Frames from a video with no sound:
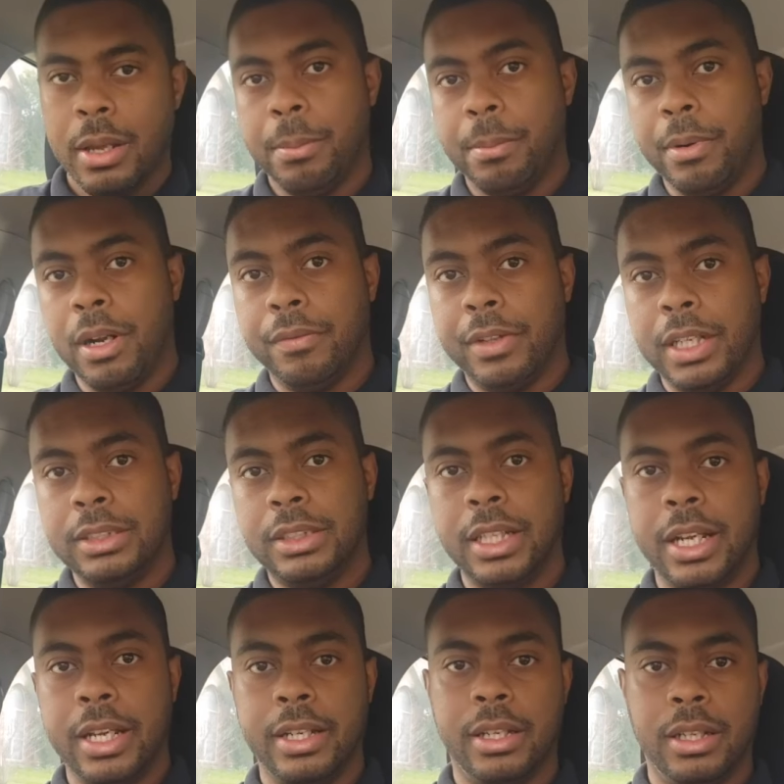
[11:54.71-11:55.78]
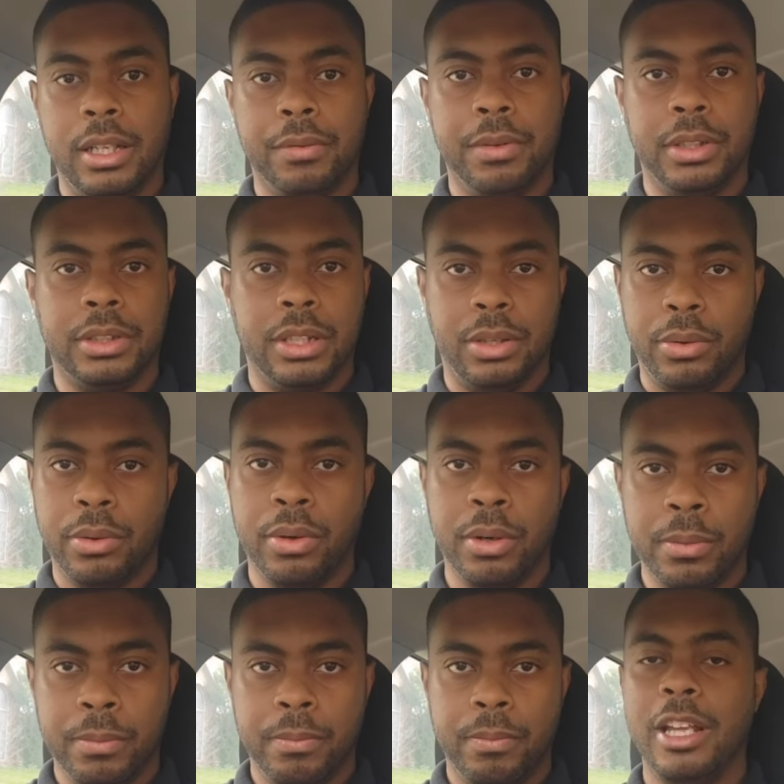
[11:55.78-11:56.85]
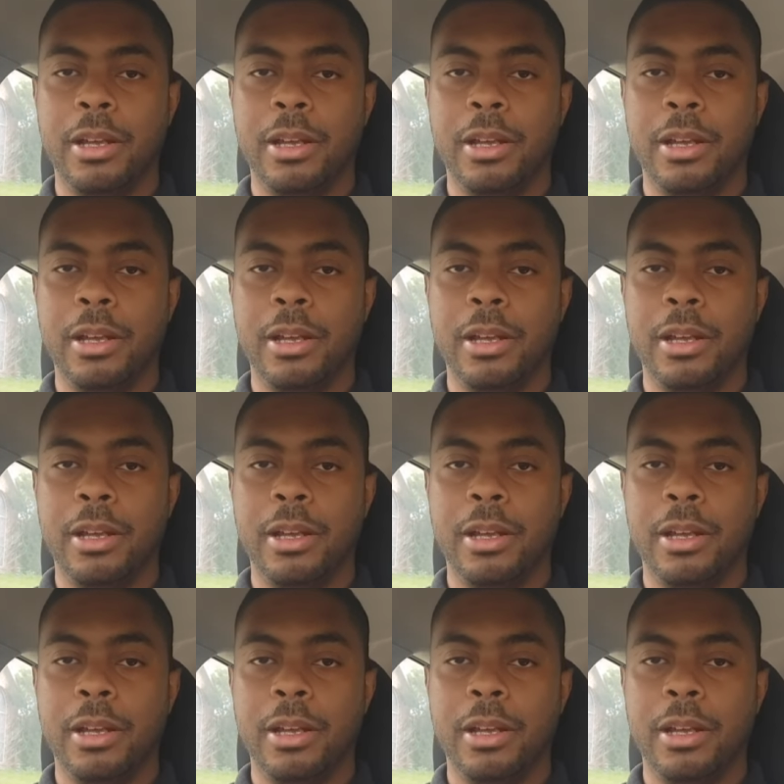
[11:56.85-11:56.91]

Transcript: But if they say deliver to the door,